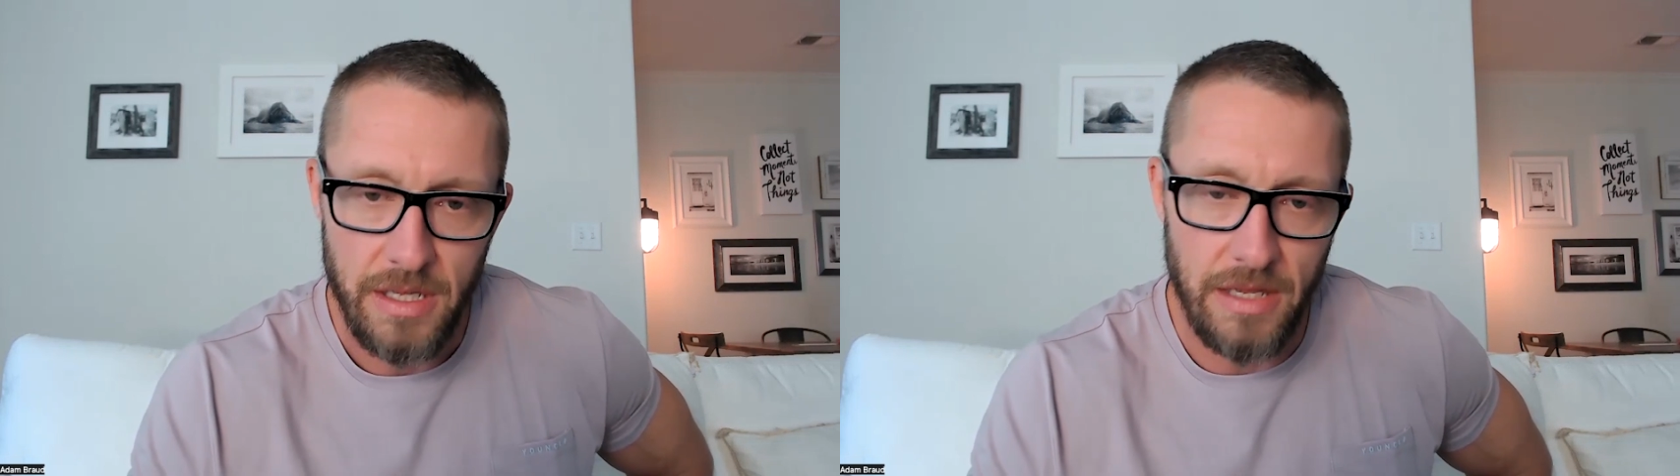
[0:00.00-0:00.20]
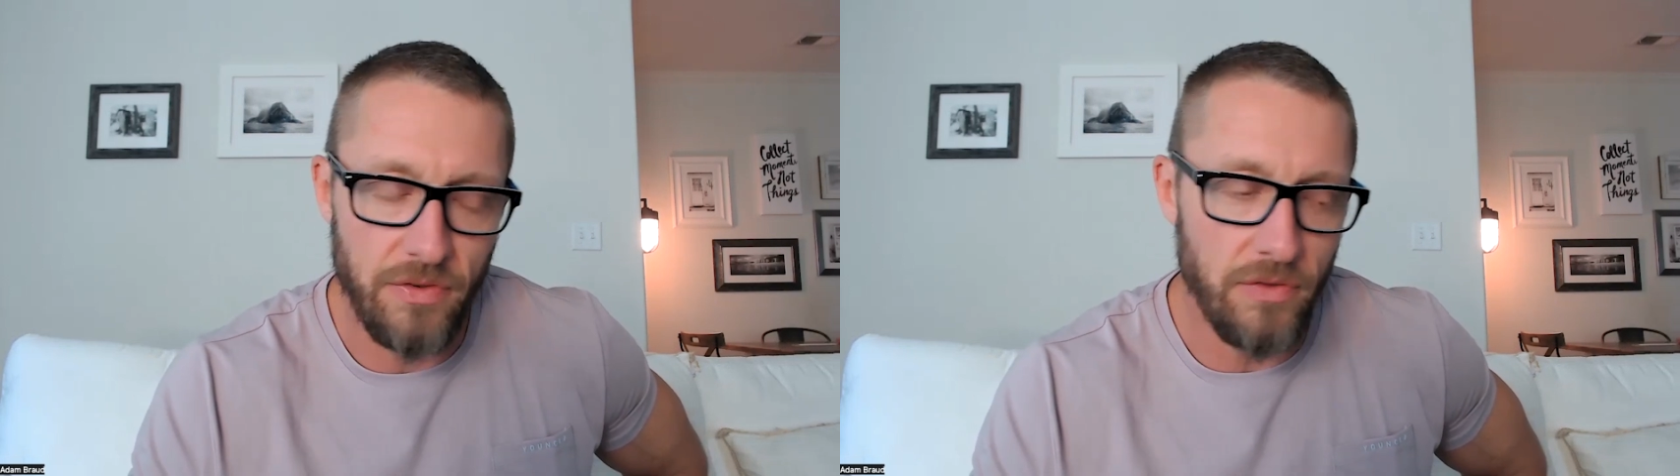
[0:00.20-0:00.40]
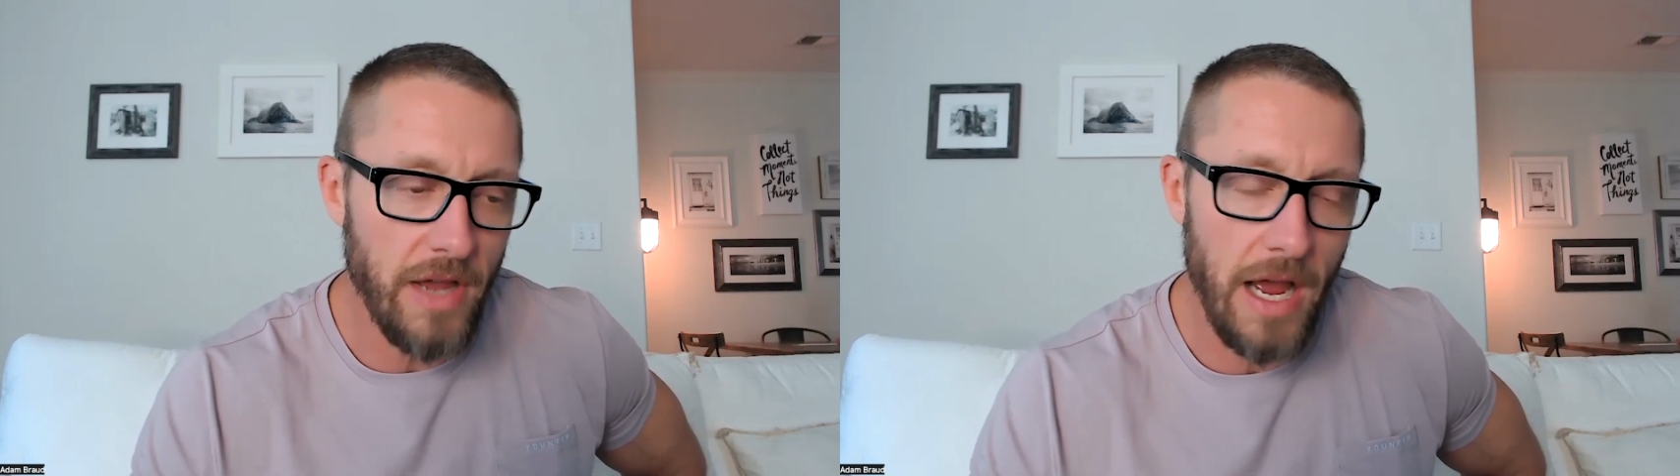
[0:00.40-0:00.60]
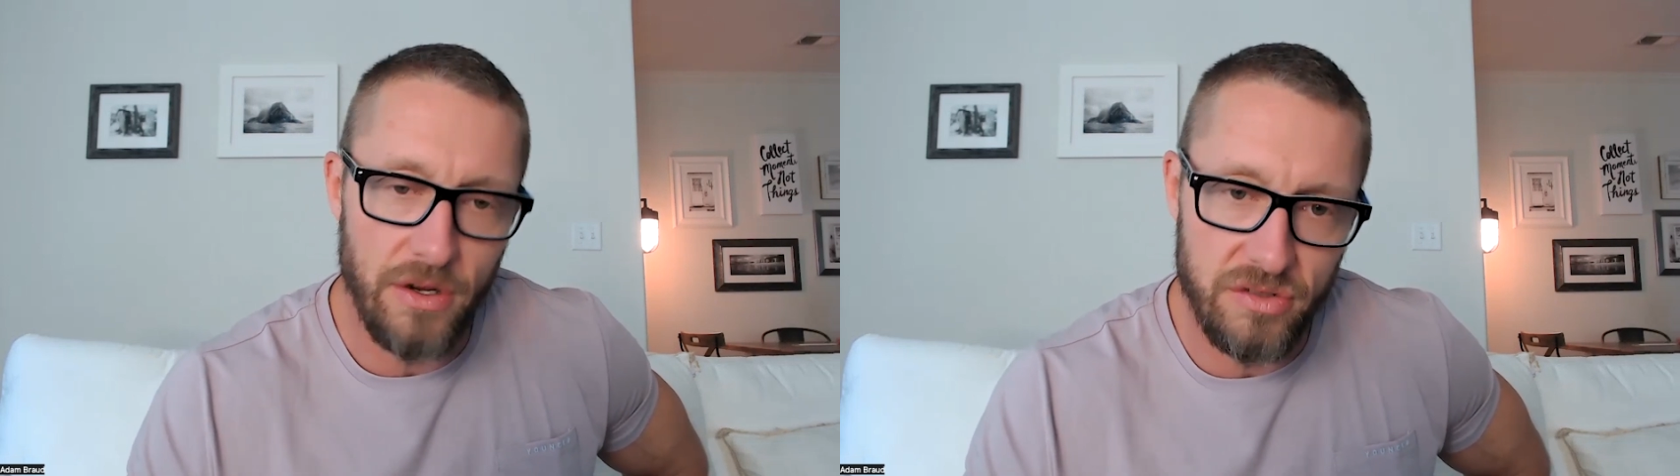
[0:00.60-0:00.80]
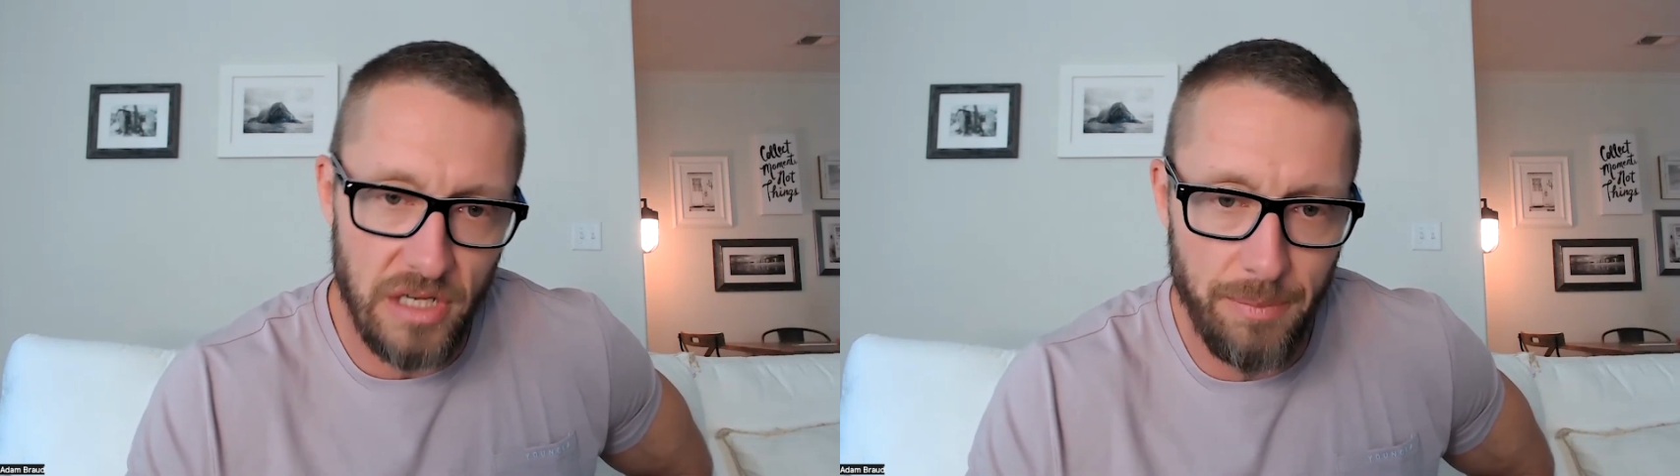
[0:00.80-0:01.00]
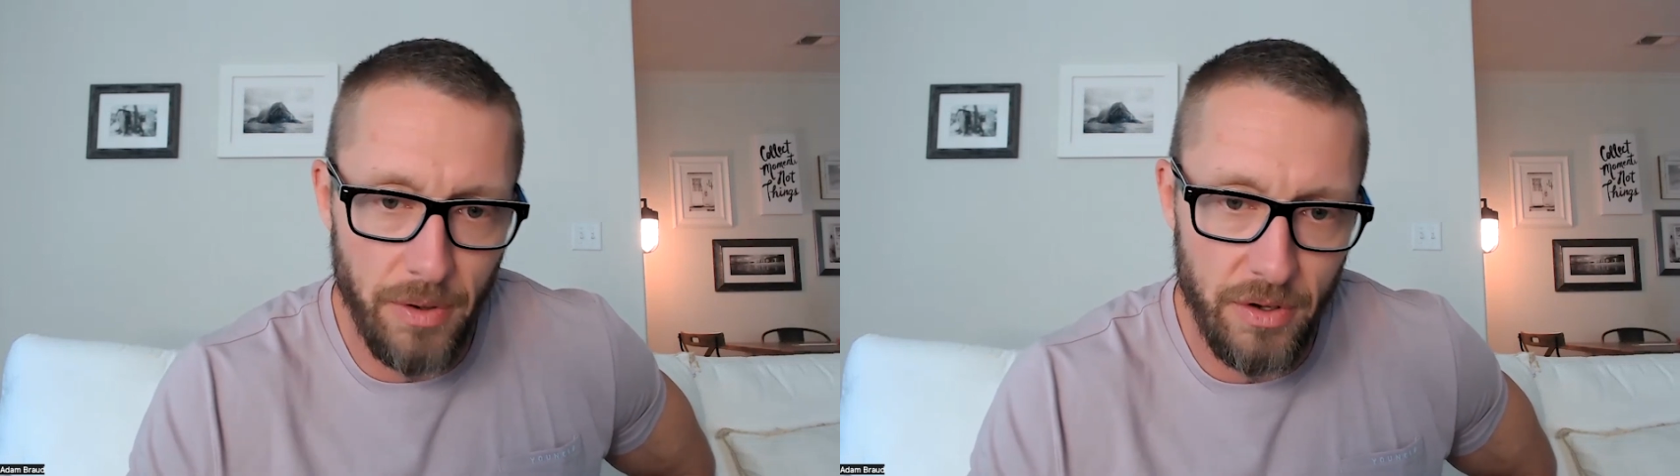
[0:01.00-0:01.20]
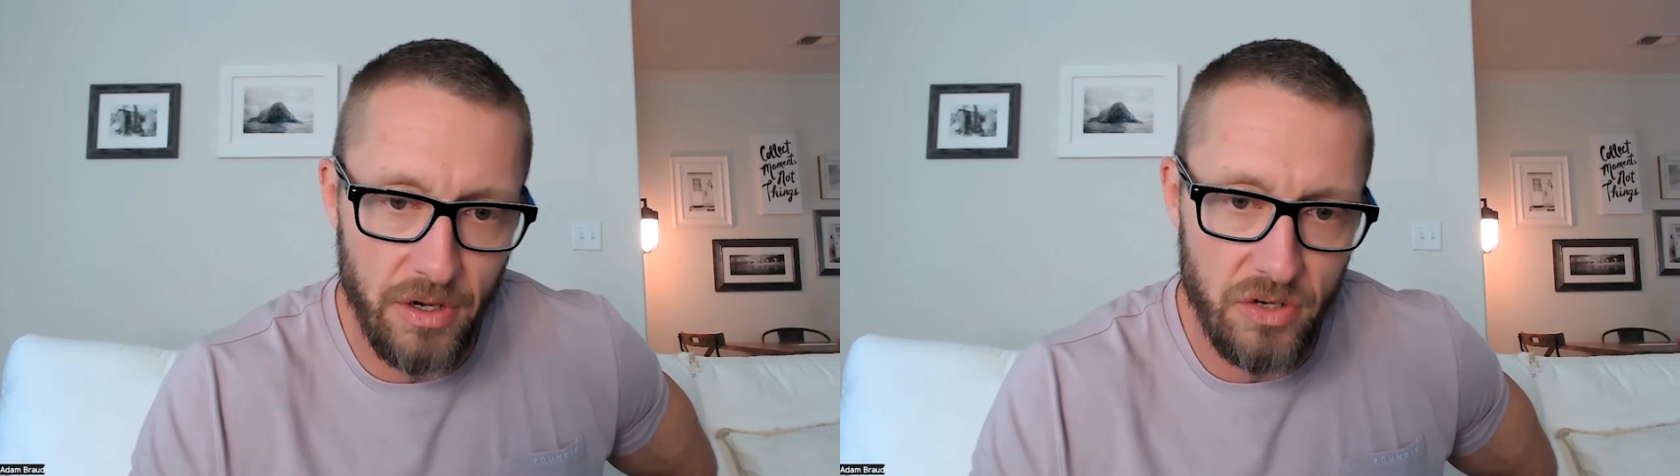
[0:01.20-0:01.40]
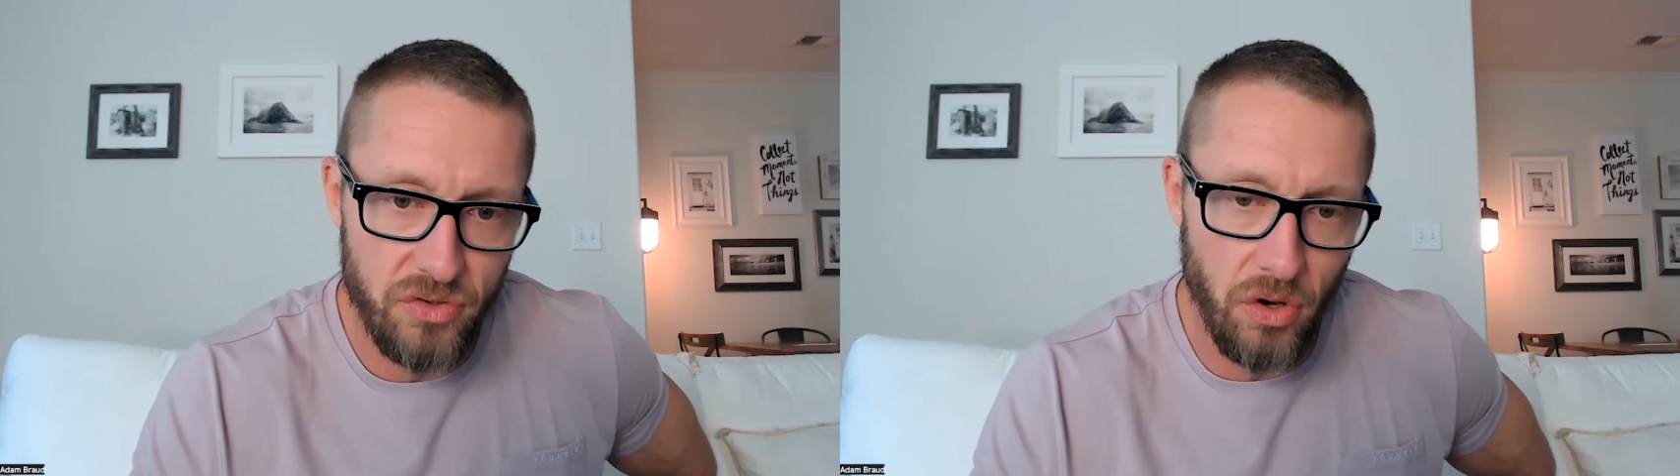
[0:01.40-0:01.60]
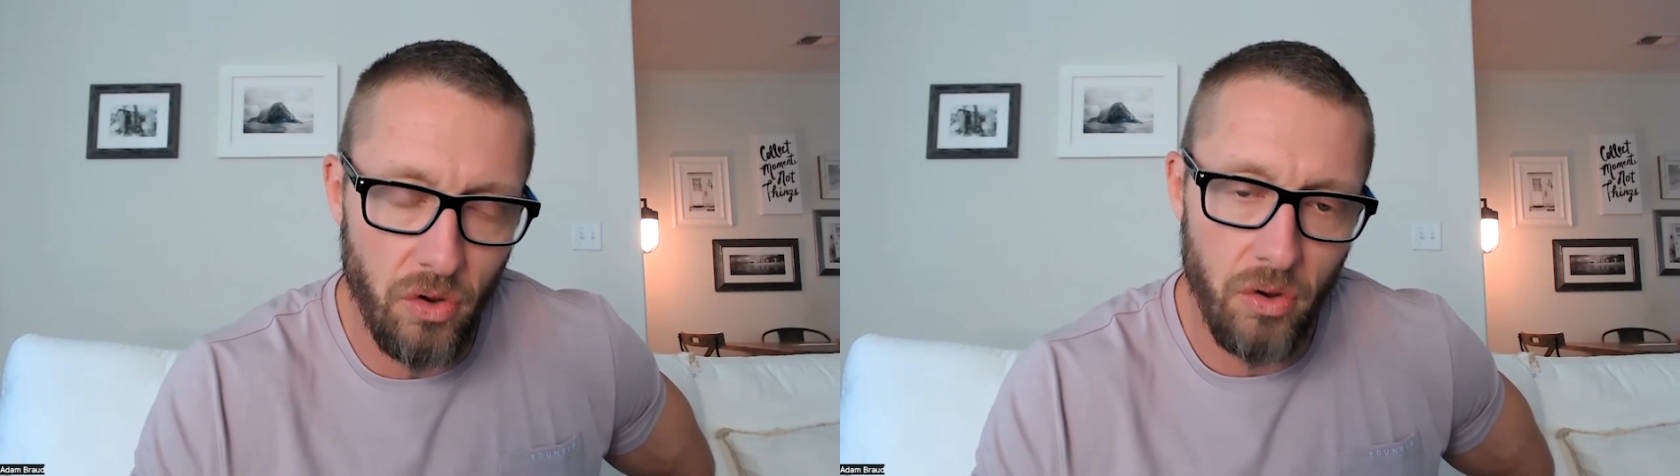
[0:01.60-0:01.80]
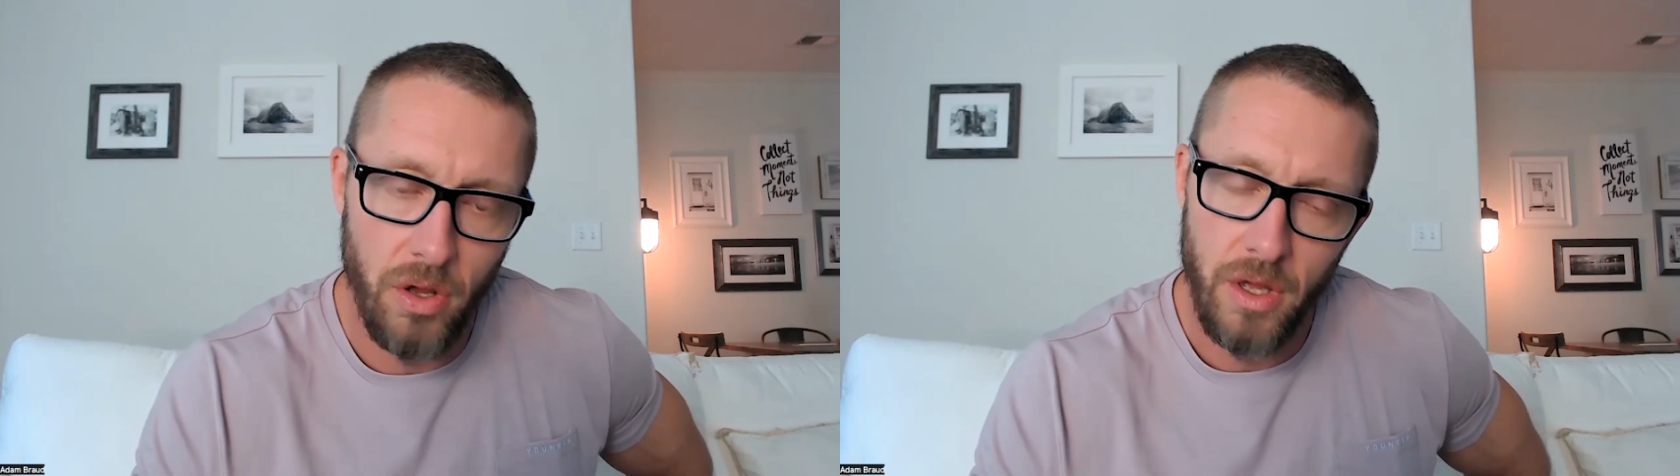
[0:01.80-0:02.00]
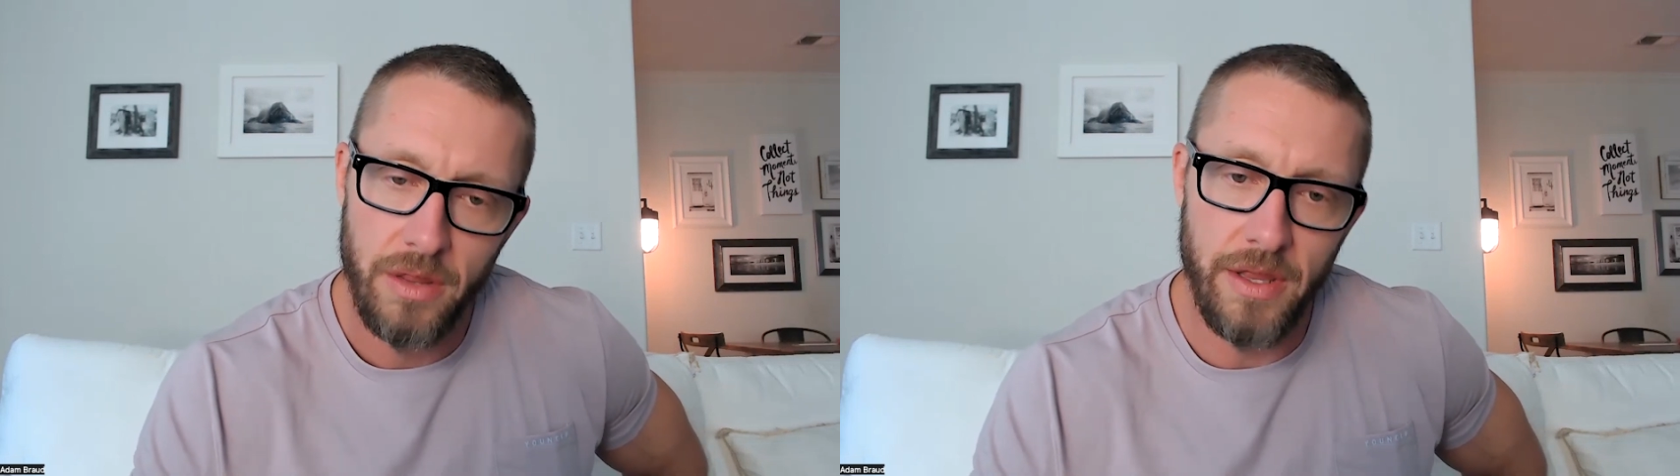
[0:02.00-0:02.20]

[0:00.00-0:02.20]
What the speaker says: If you've got your sleep under control,